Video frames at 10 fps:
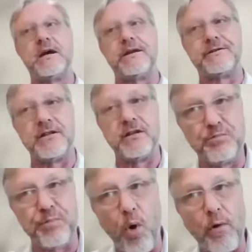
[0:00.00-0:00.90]
and is an
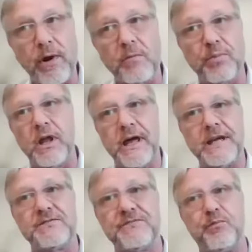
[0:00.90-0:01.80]
important
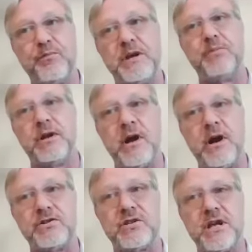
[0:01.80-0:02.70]
place for people in
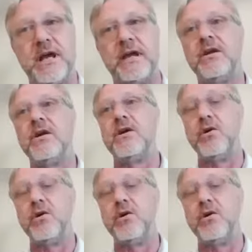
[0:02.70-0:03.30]
our state